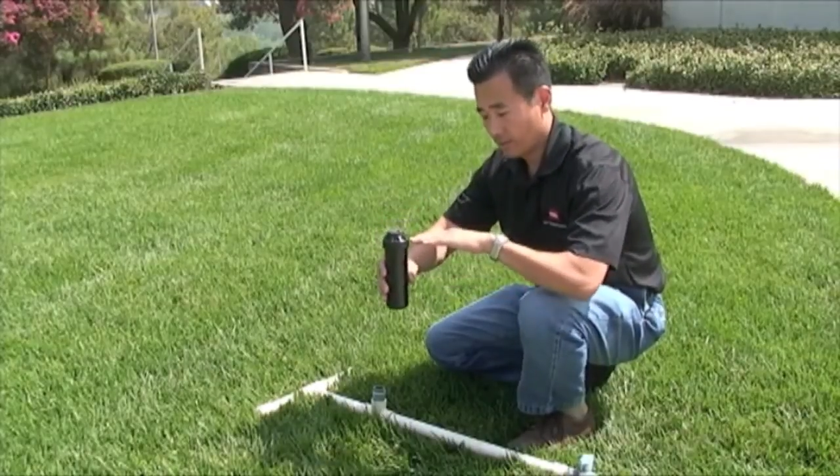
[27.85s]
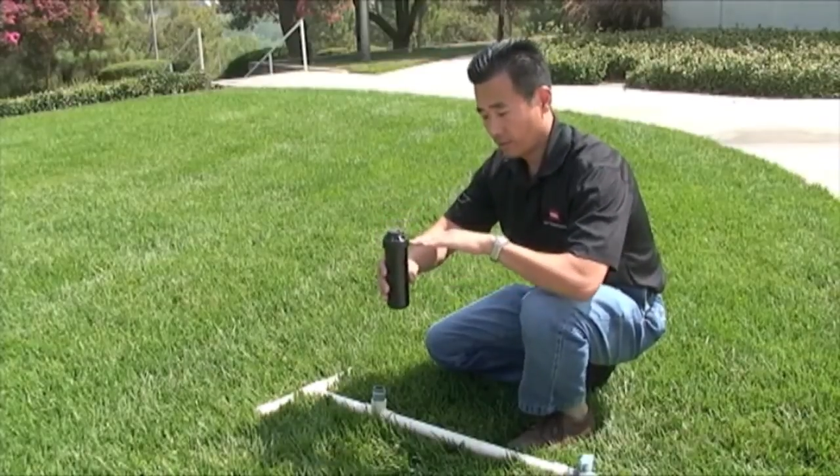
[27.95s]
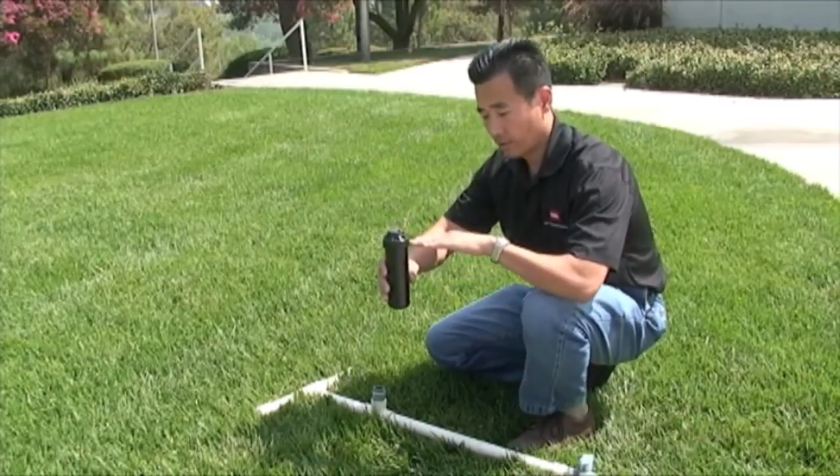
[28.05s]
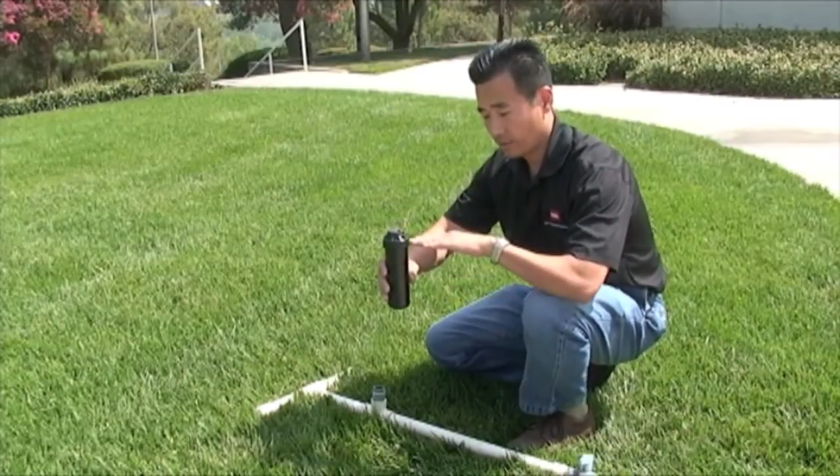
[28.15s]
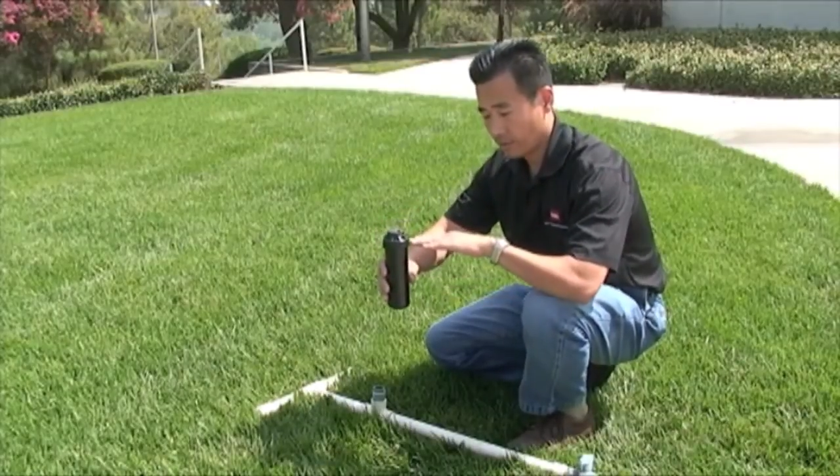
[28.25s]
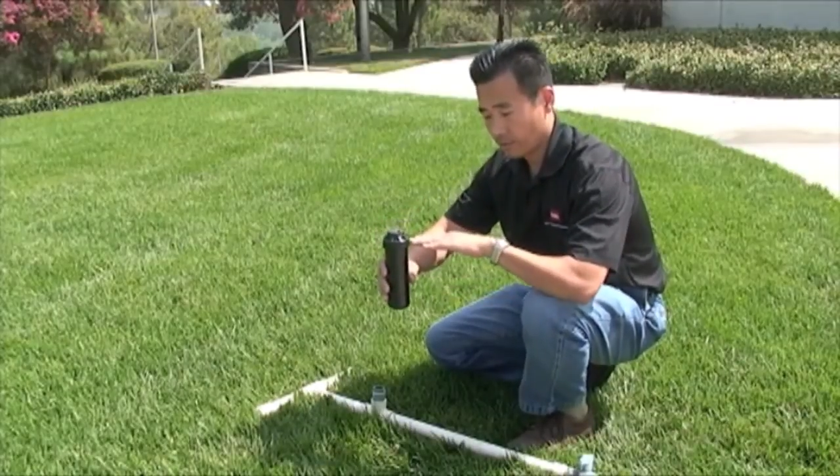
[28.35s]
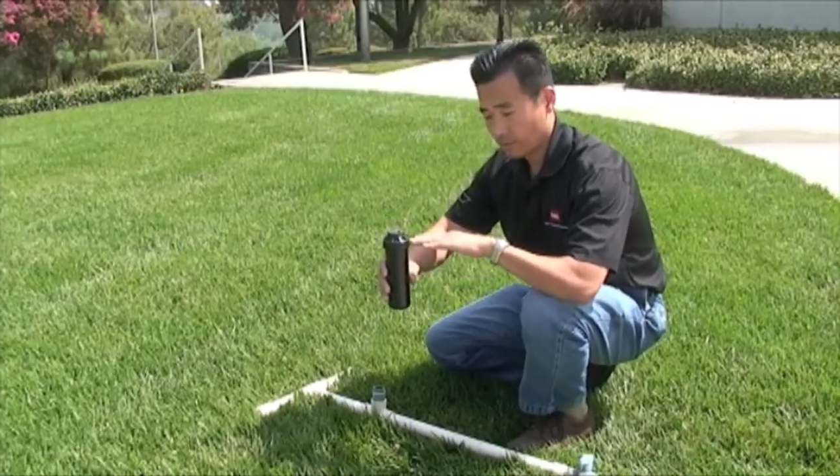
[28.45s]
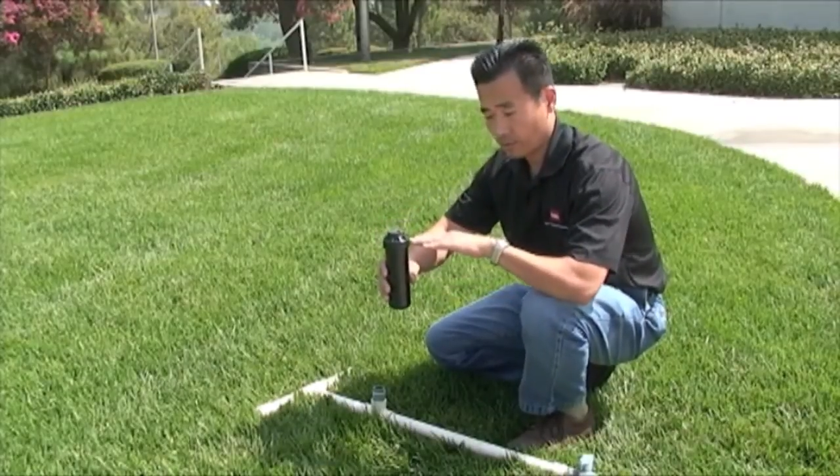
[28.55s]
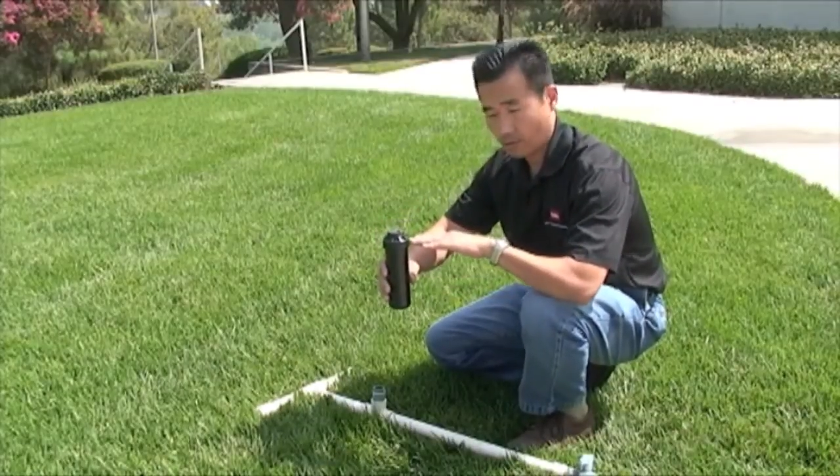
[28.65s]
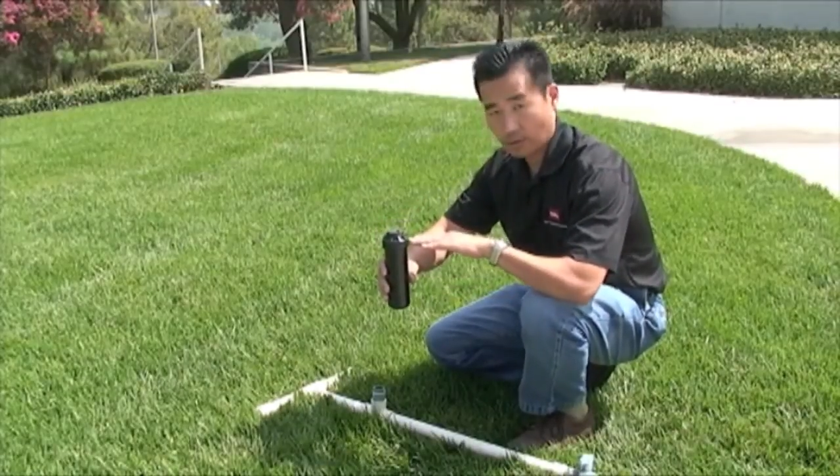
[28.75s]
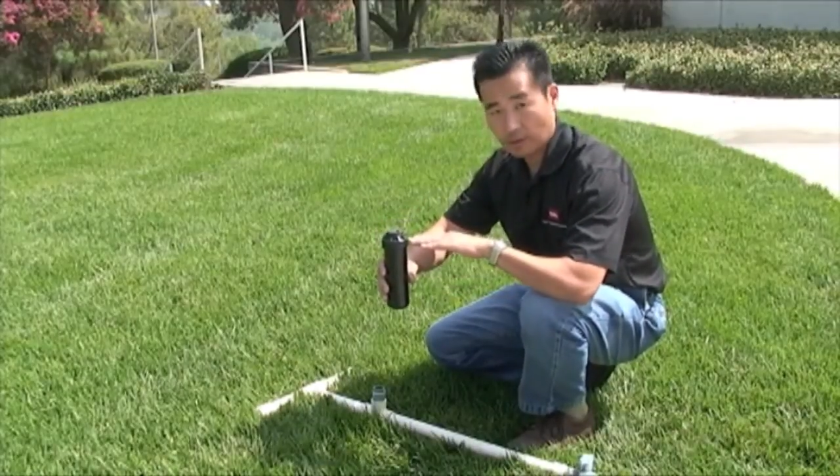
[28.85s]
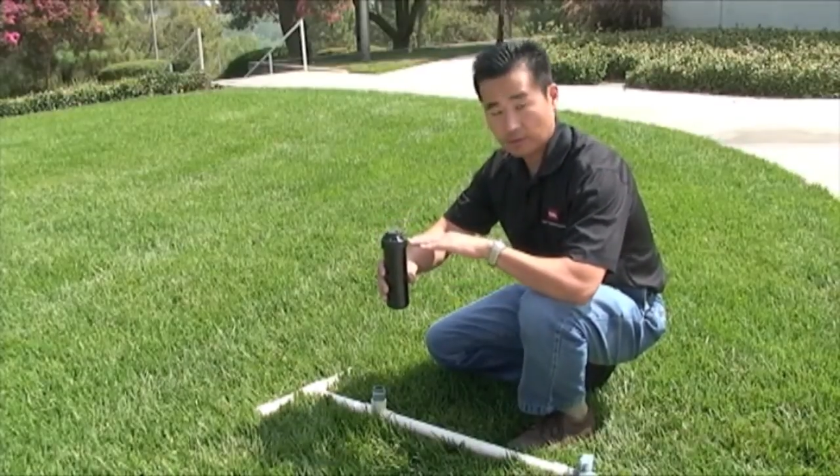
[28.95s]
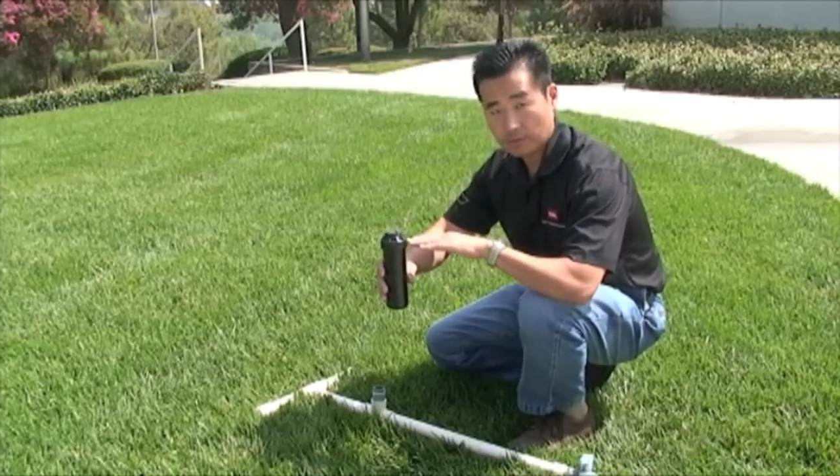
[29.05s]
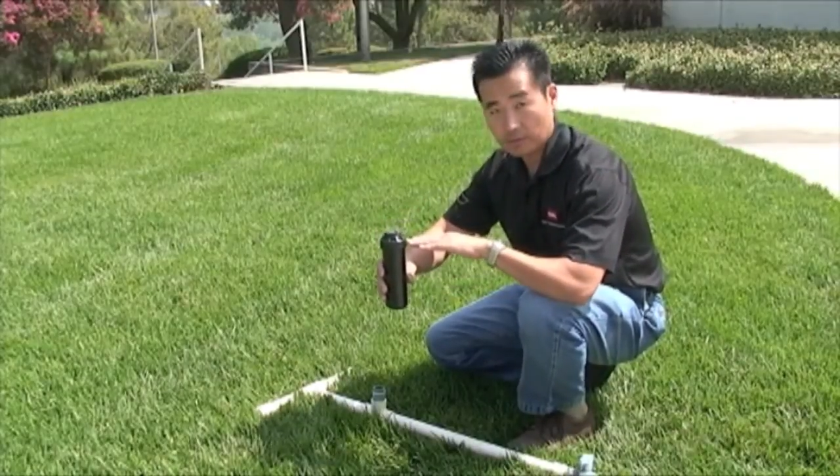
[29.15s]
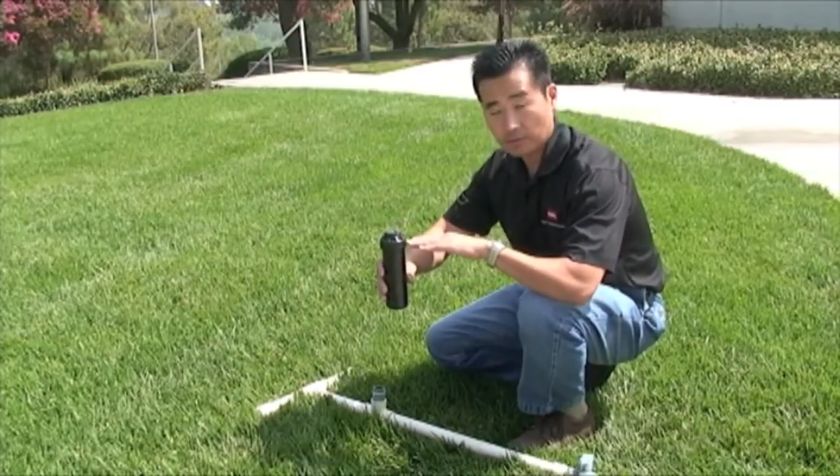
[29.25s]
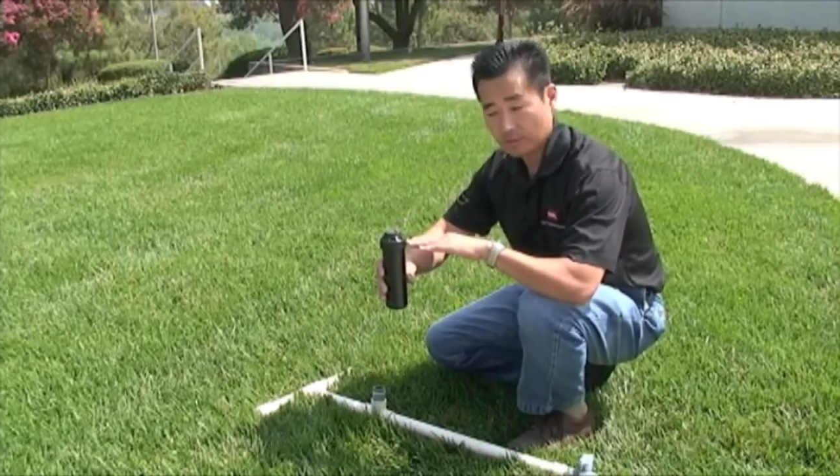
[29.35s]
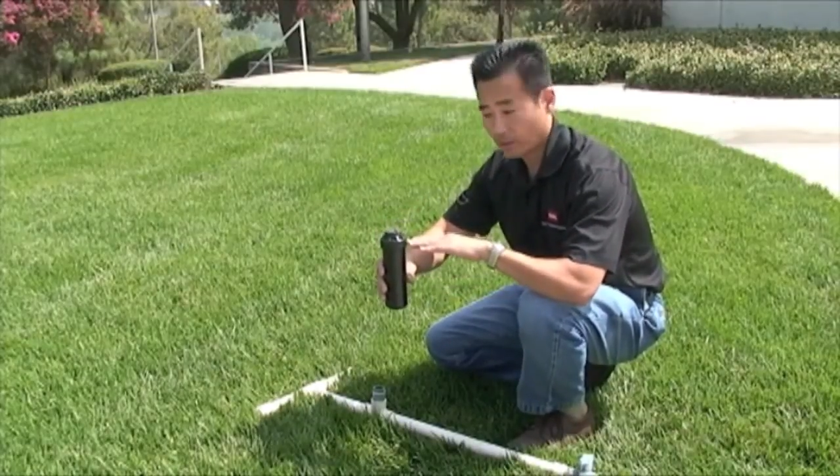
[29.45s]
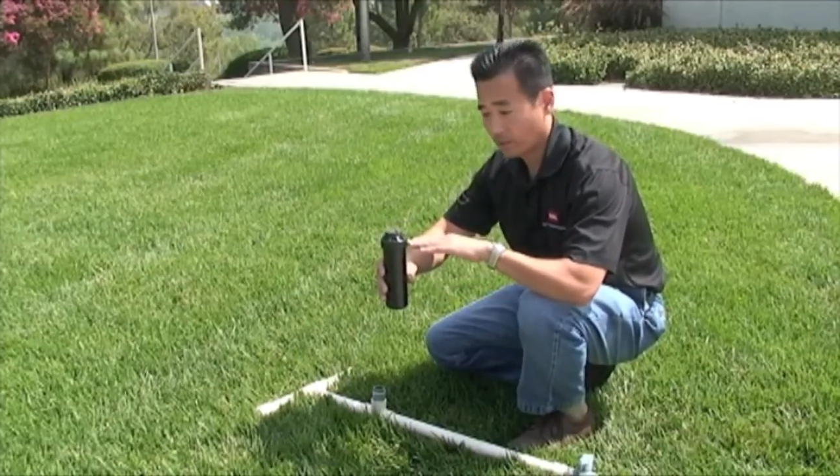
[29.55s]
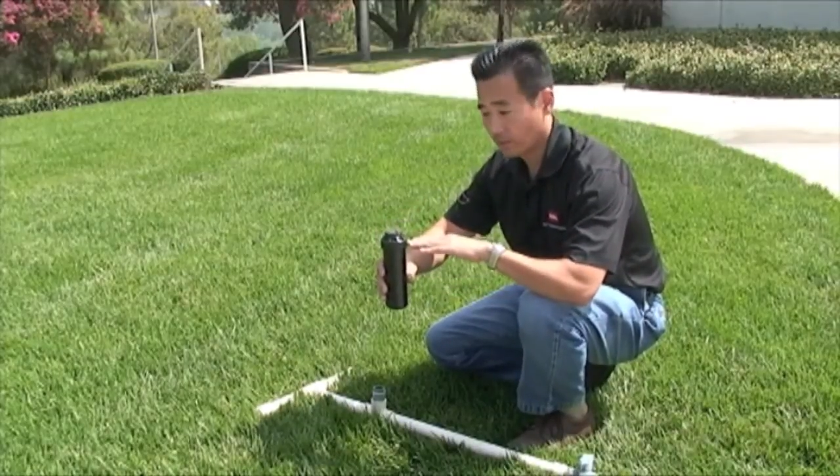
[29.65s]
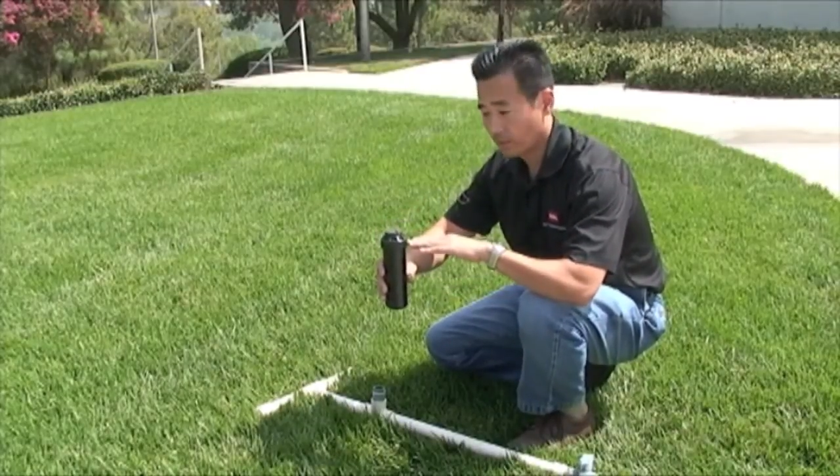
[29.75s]
needs to be even with the ground, just
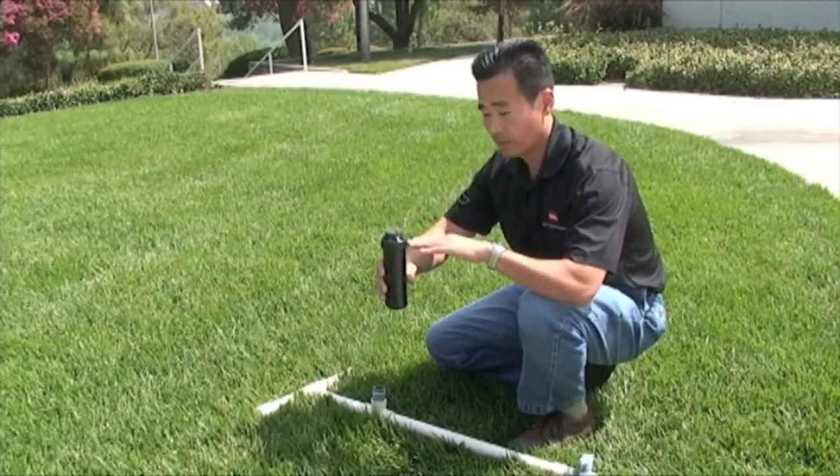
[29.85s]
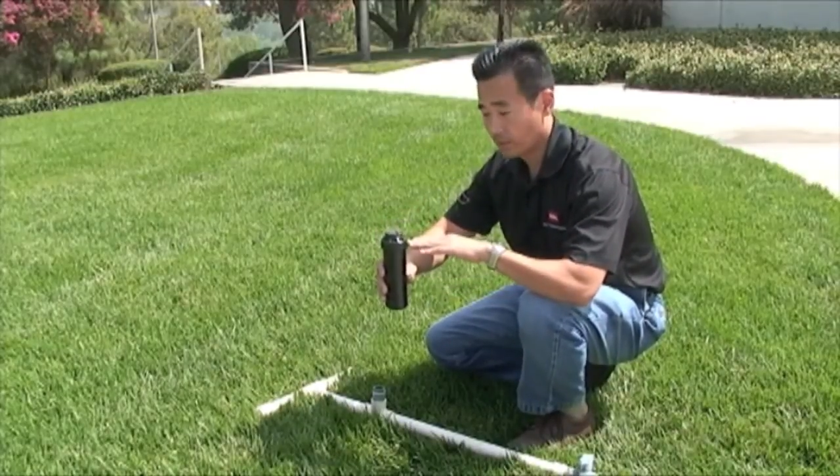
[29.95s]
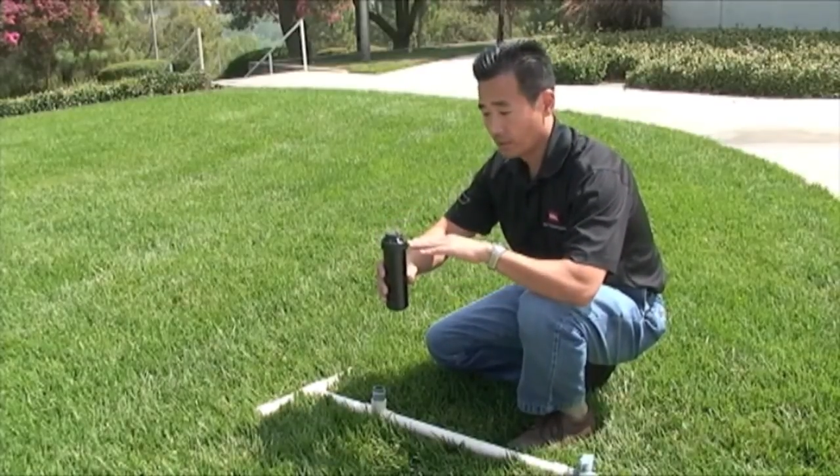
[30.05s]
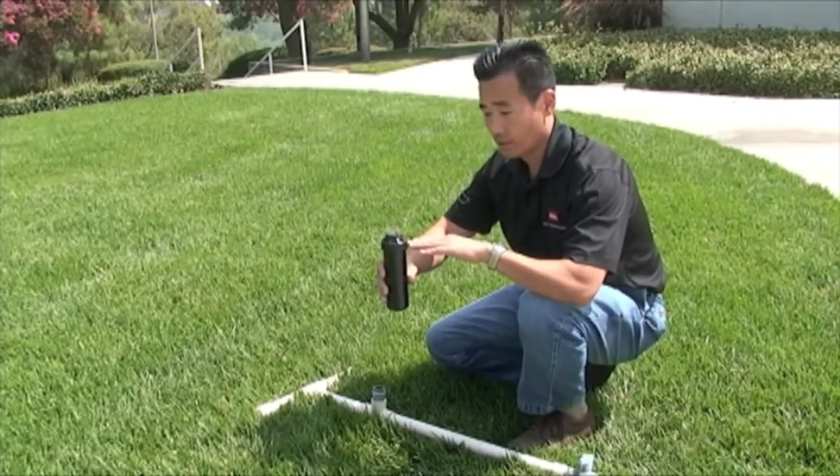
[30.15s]
about so.